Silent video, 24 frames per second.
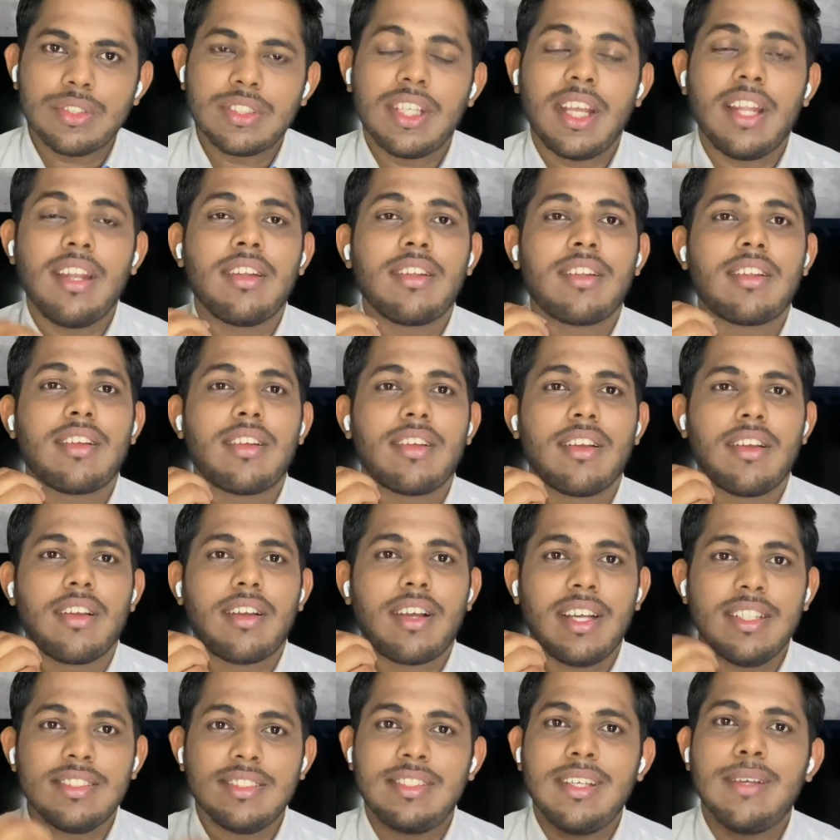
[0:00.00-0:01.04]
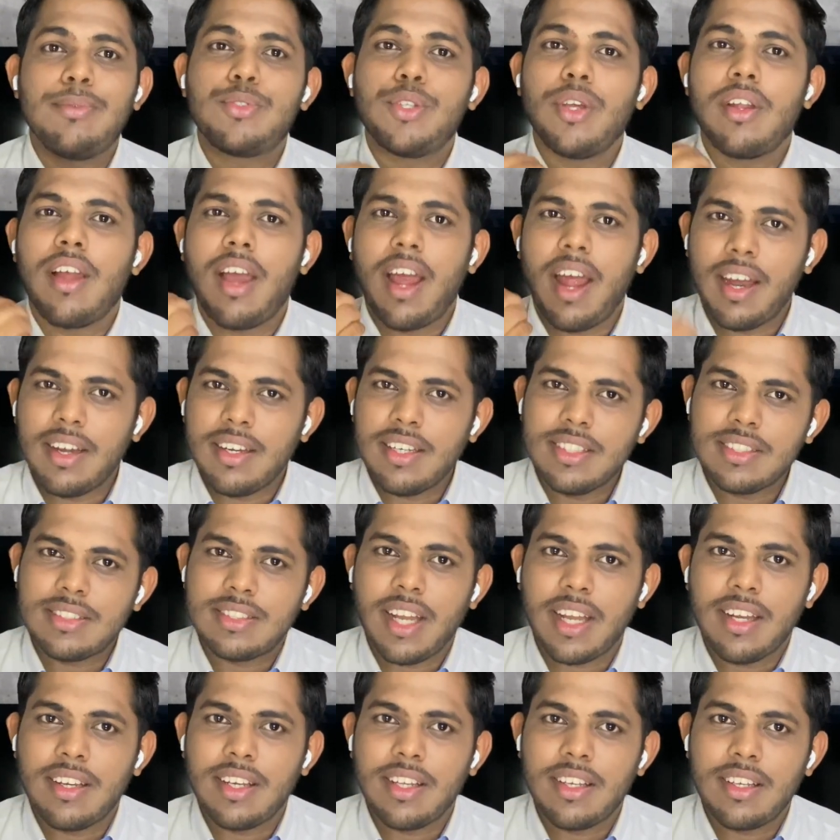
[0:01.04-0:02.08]
and conceptual
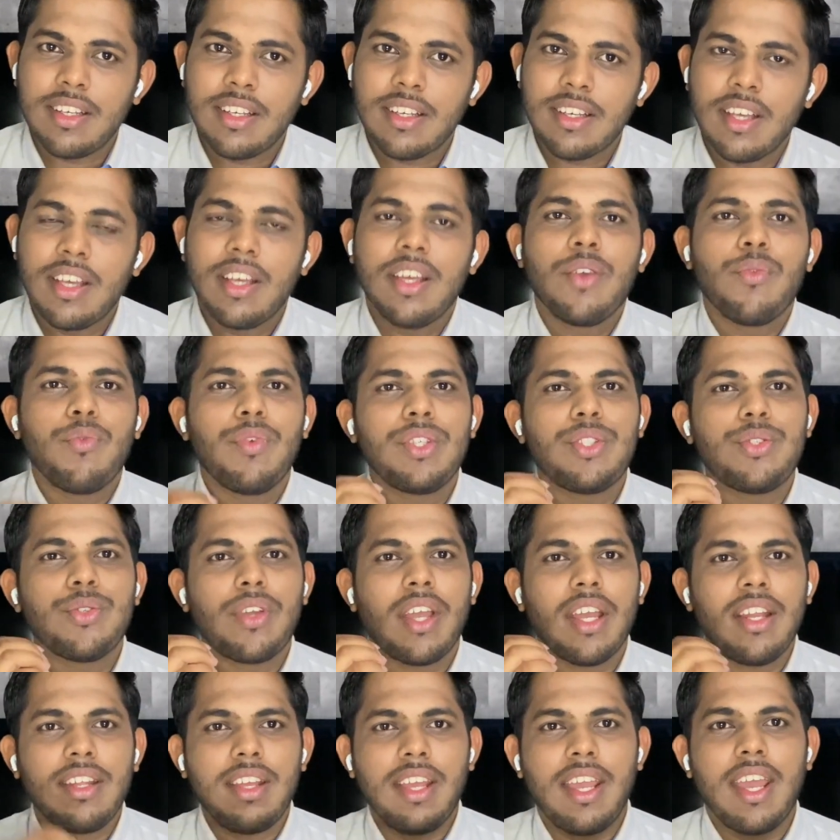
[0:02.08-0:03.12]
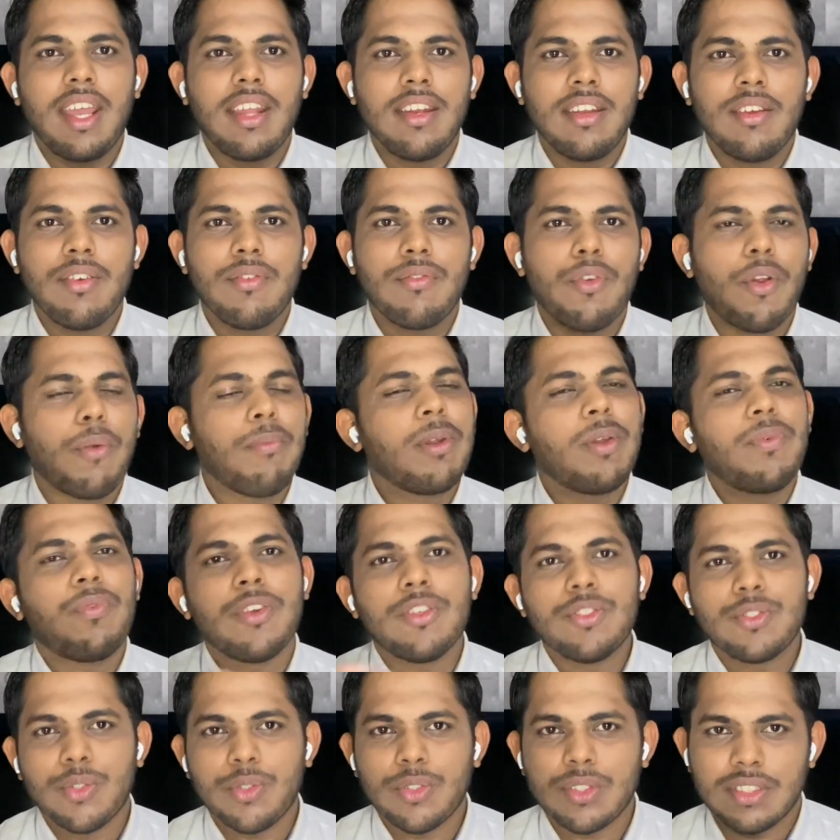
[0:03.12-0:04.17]
understanding, which you can gain from different
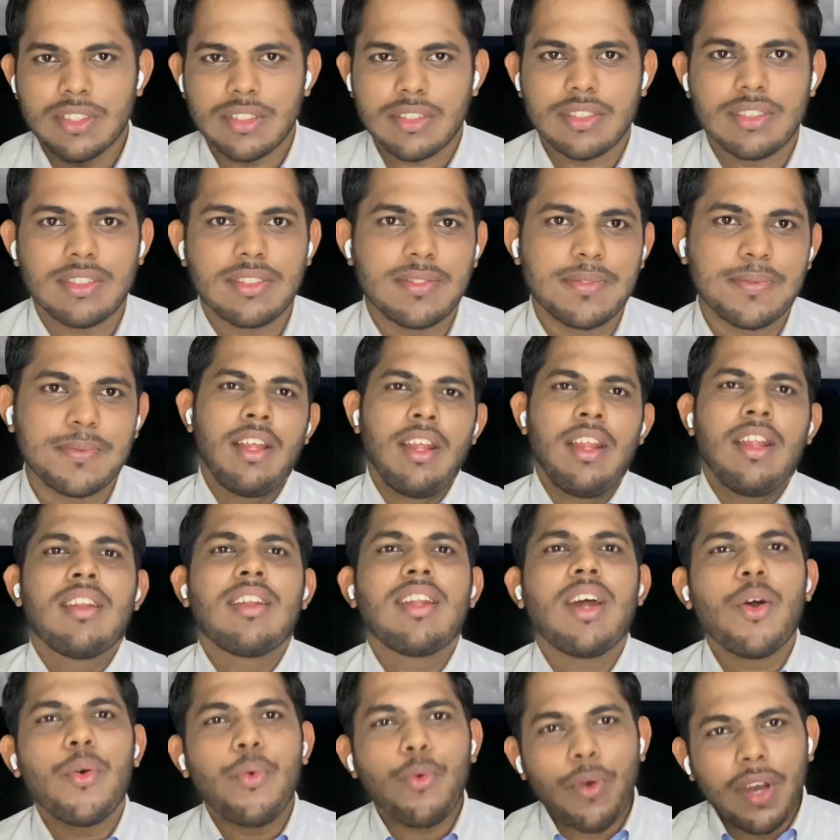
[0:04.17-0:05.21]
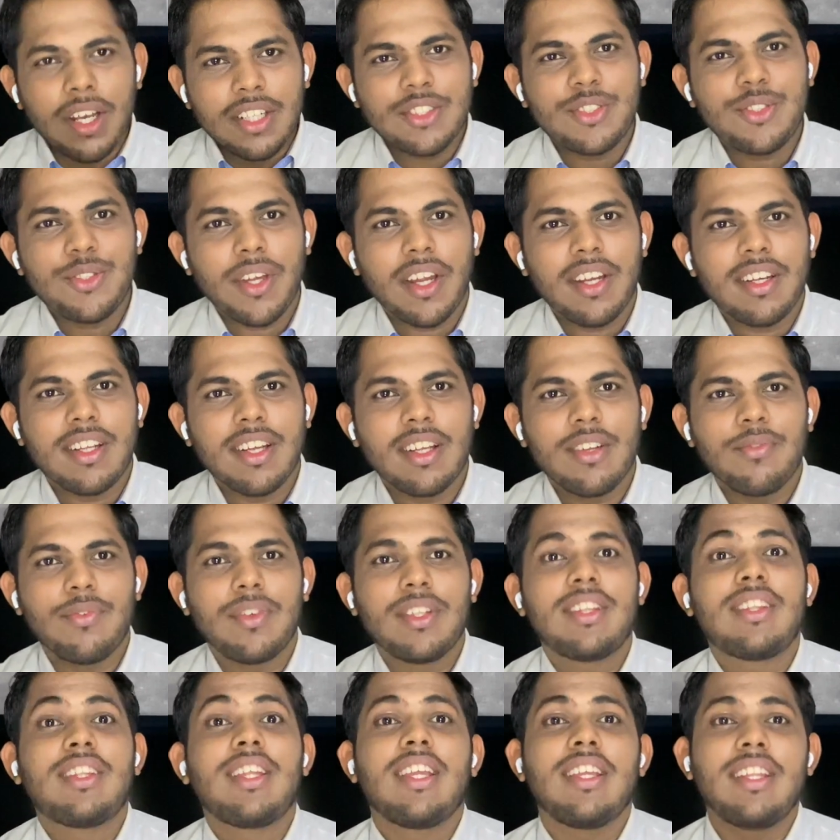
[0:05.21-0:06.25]
sources. Now, once you are done
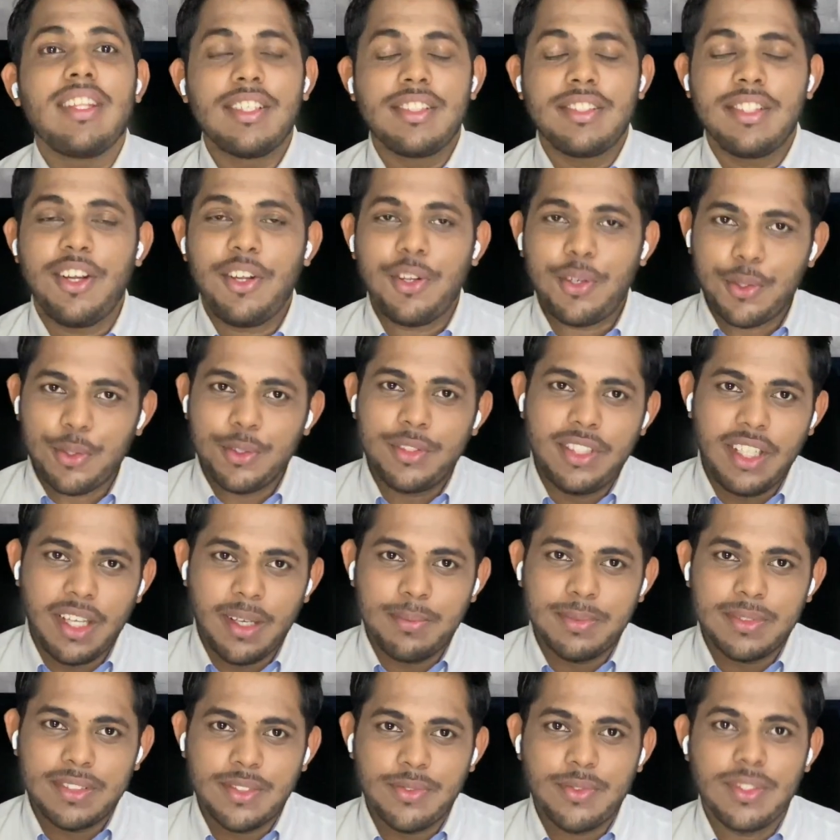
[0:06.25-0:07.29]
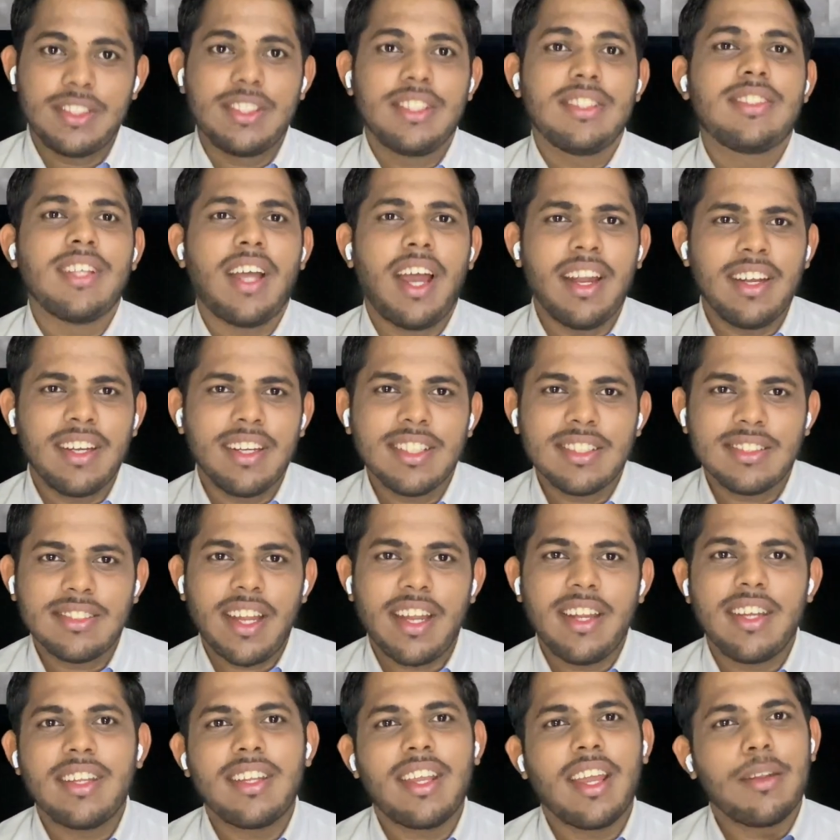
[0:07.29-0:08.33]
with the initial two steps, which is
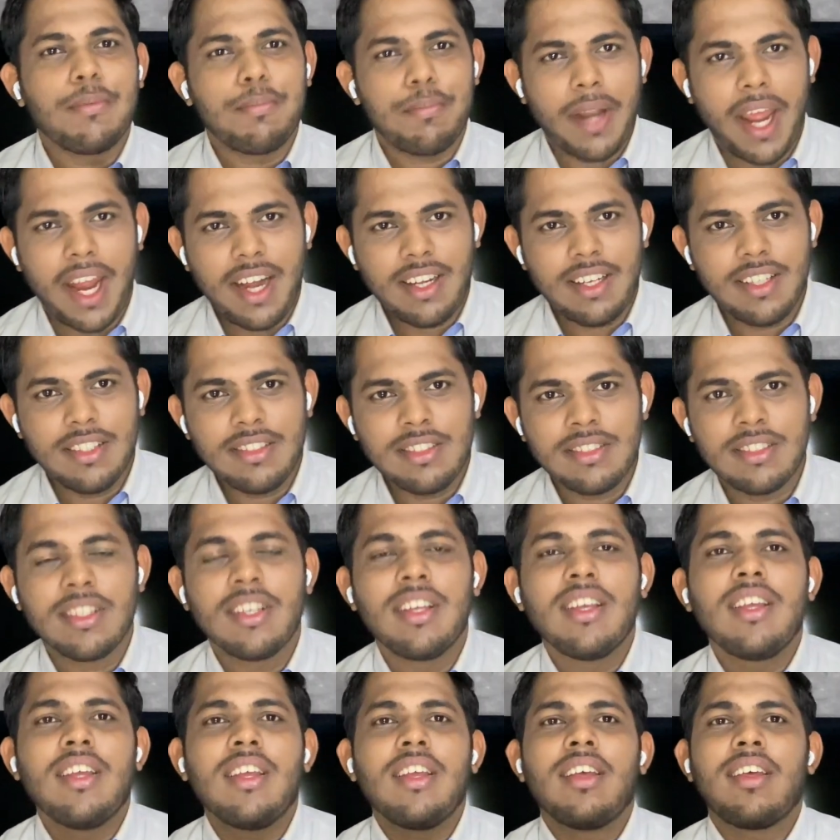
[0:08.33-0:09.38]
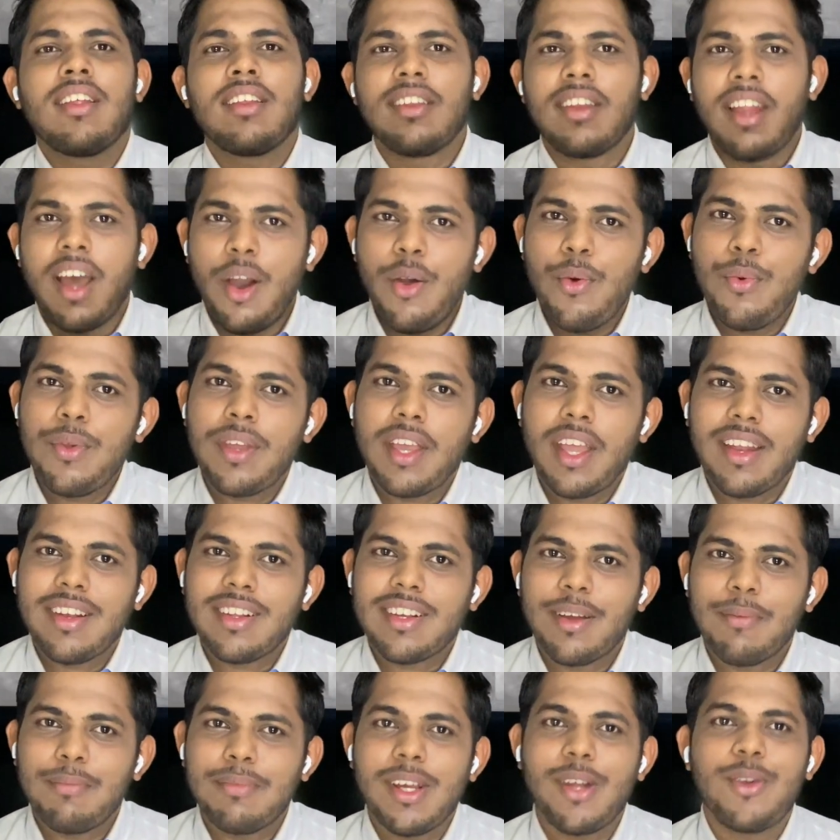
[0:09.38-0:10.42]
understanding and practice, now we can
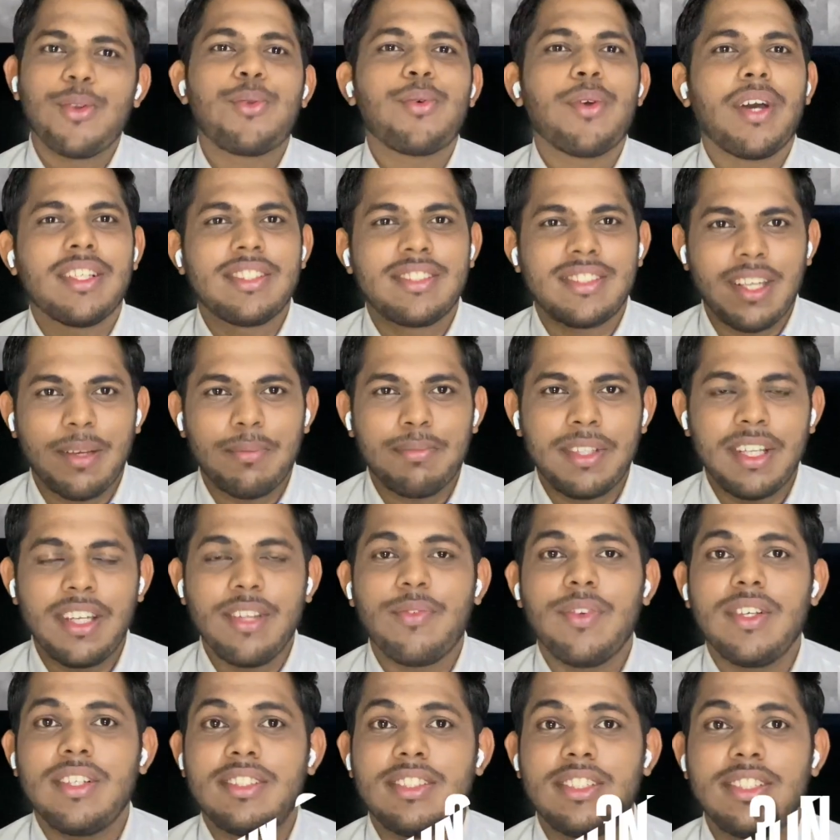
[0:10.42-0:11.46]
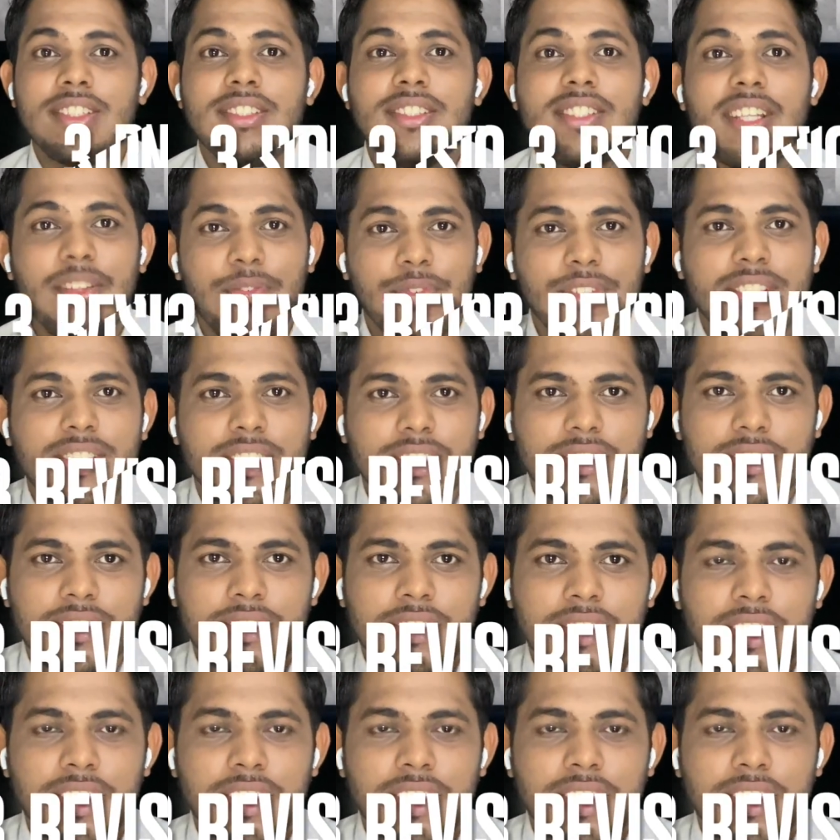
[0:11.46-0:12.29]
come down to our step 3, which is revision.